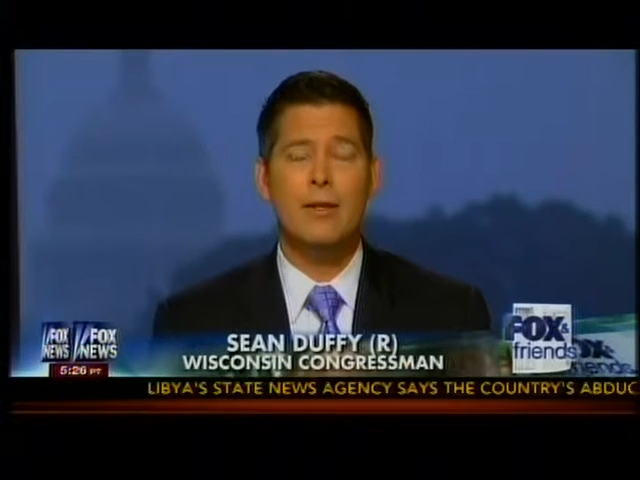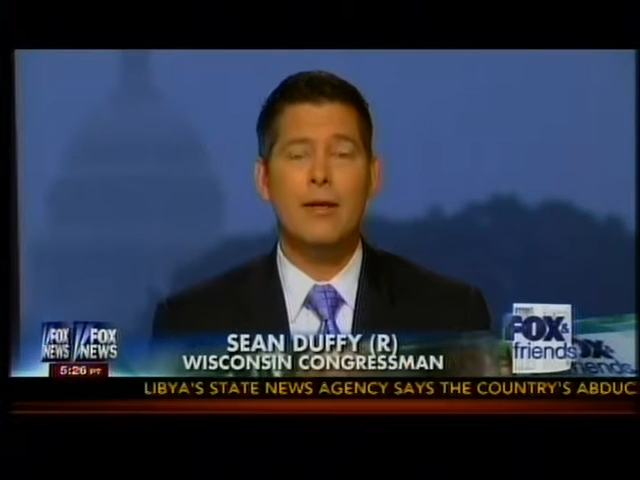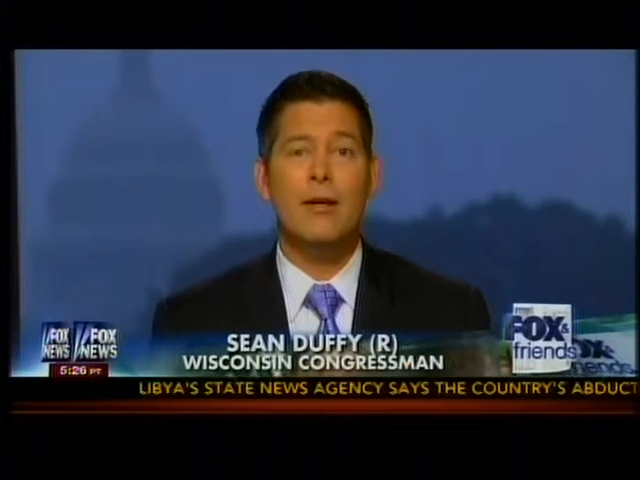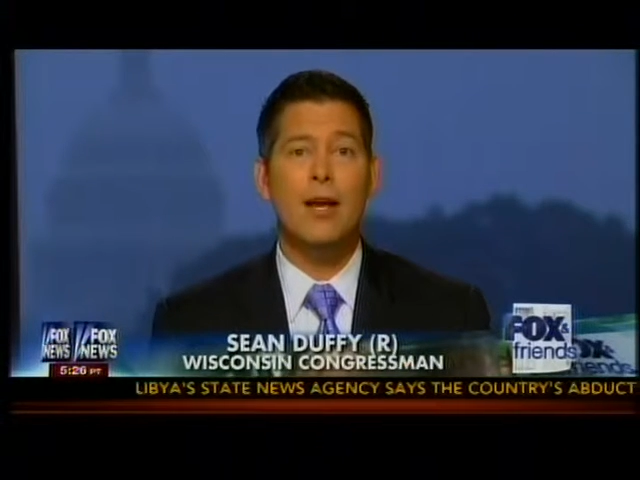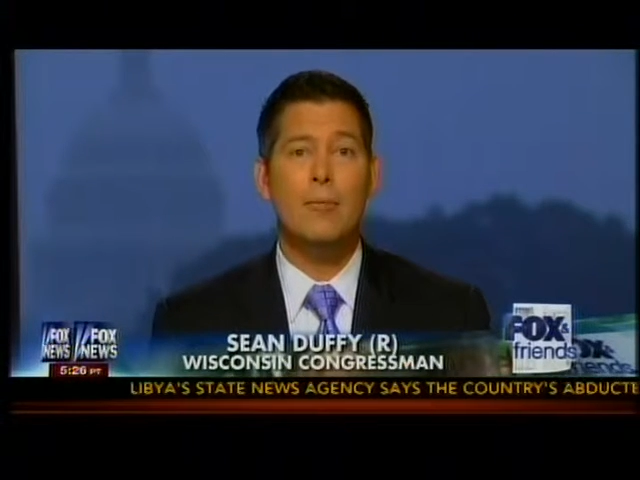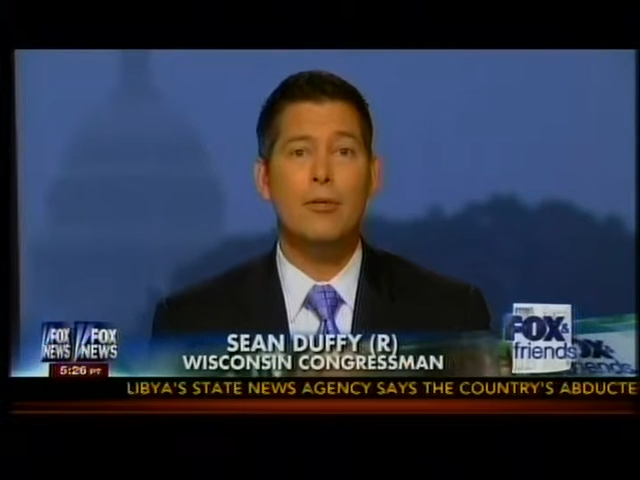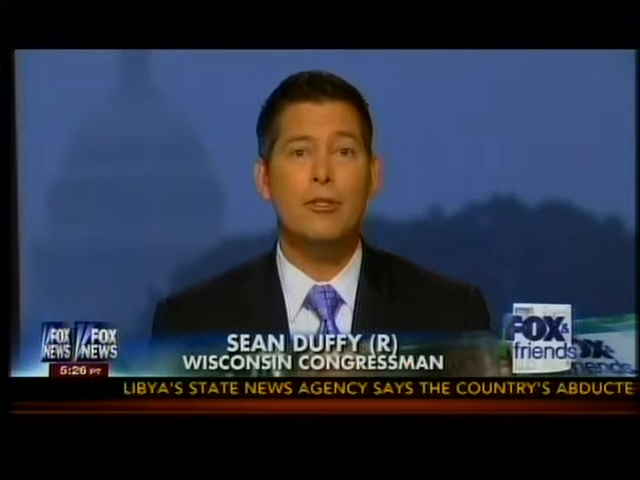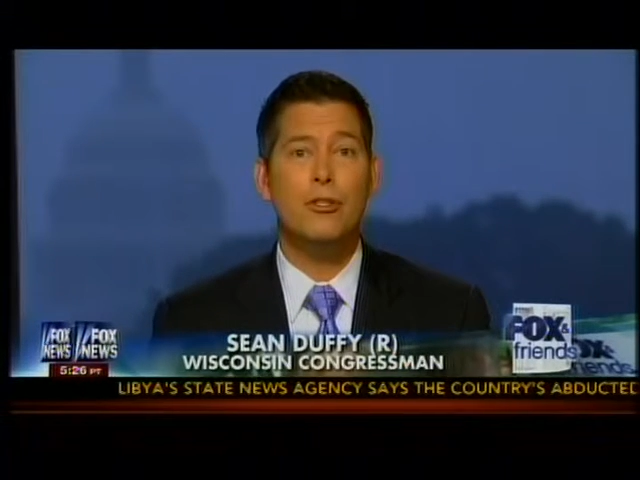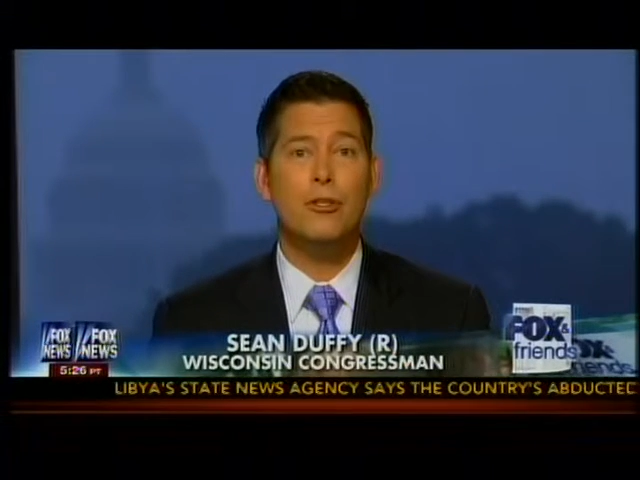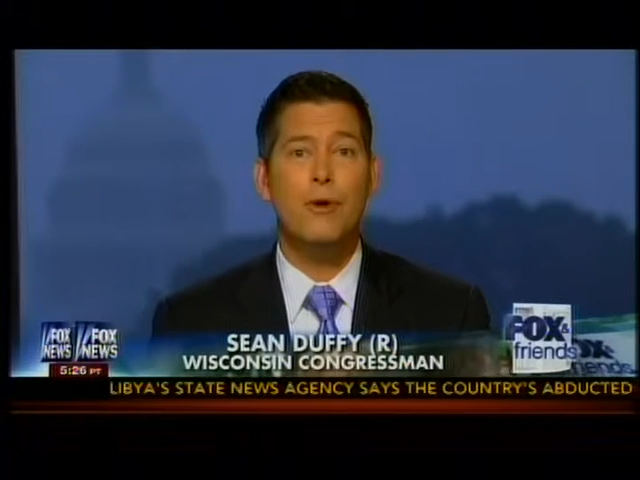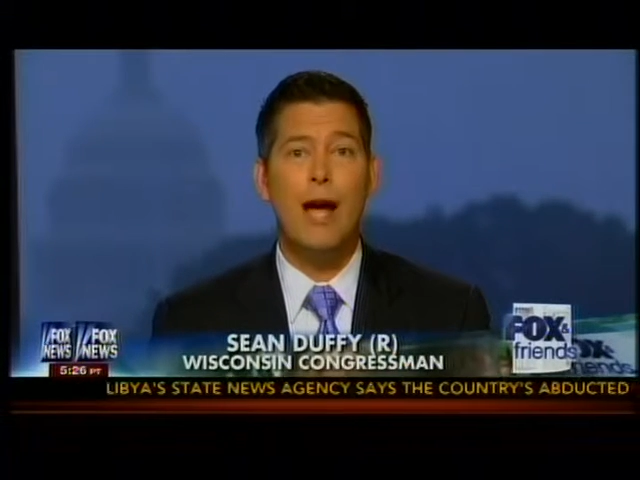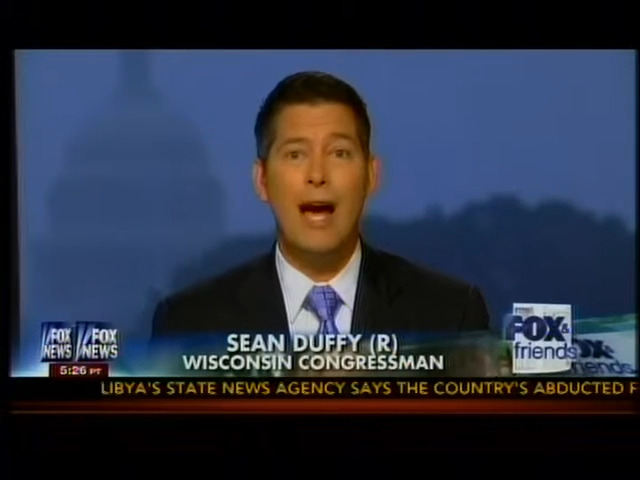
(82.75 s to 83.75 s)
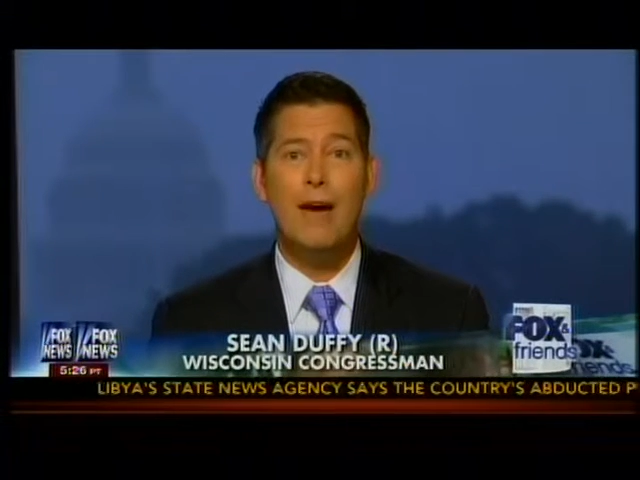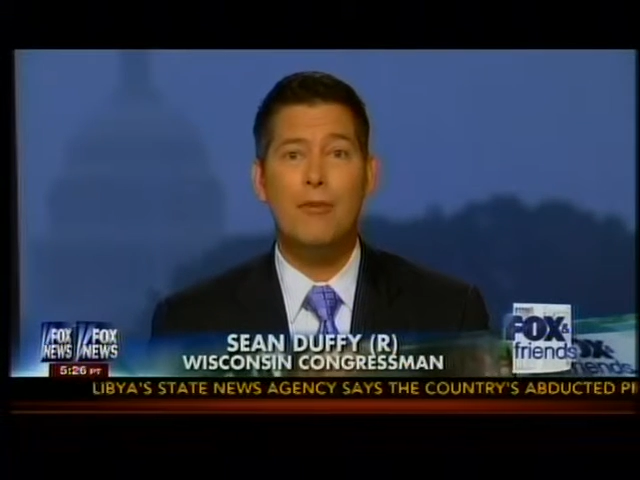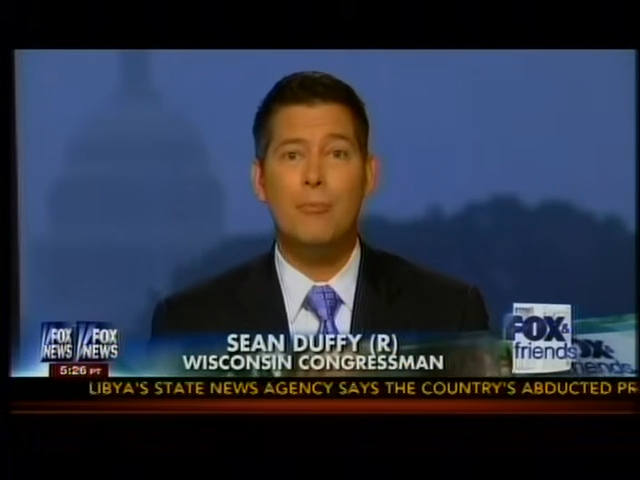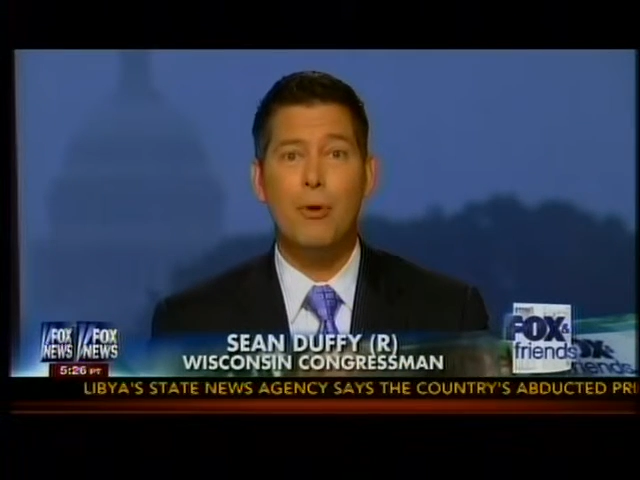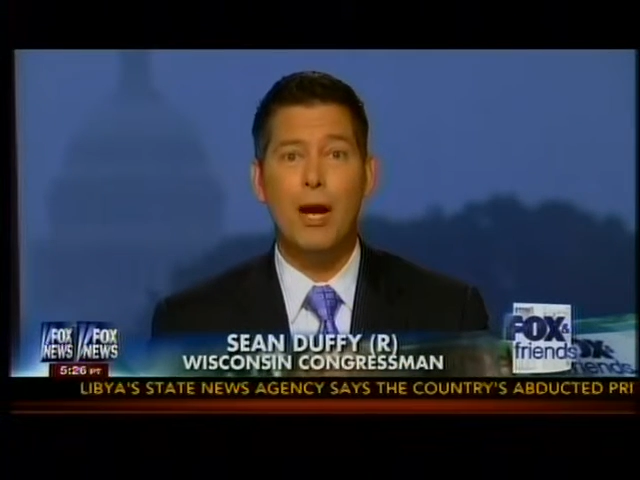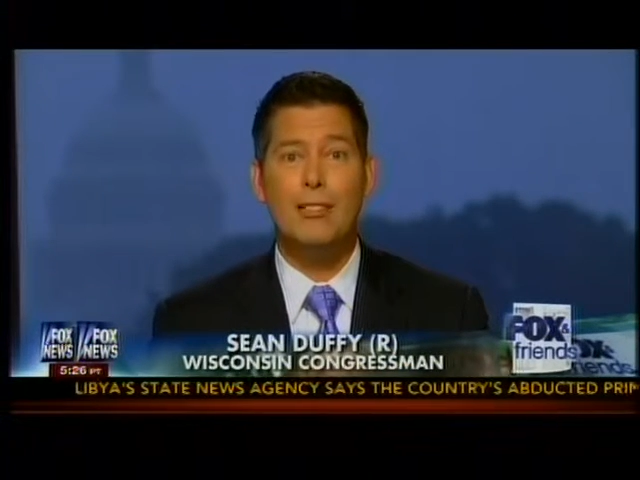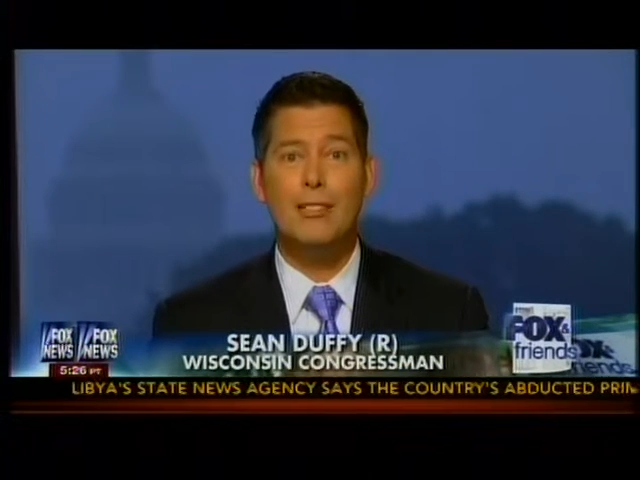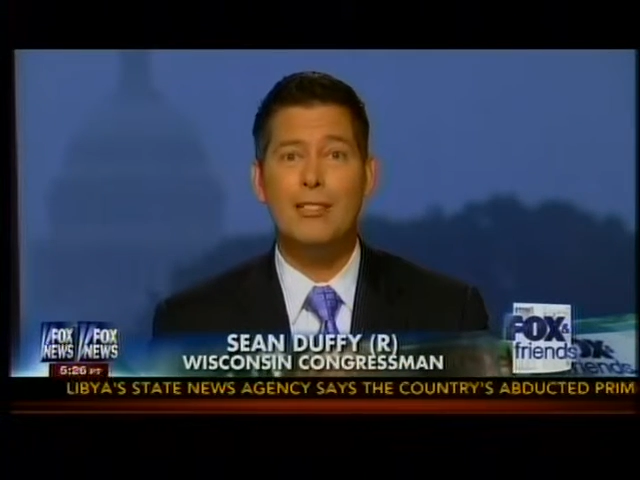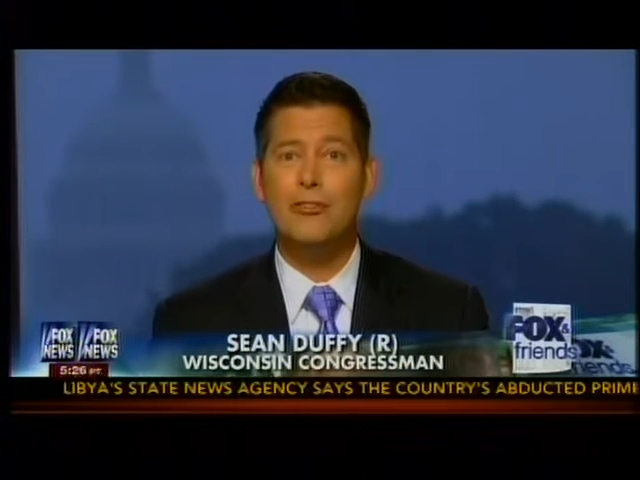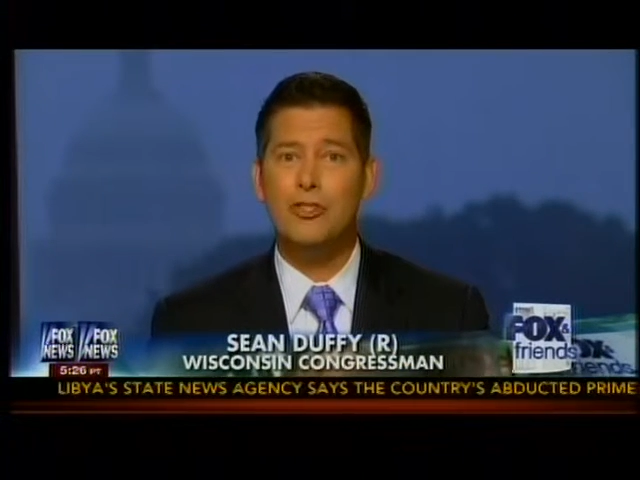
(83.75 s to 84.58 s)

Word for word: Number two, have the president,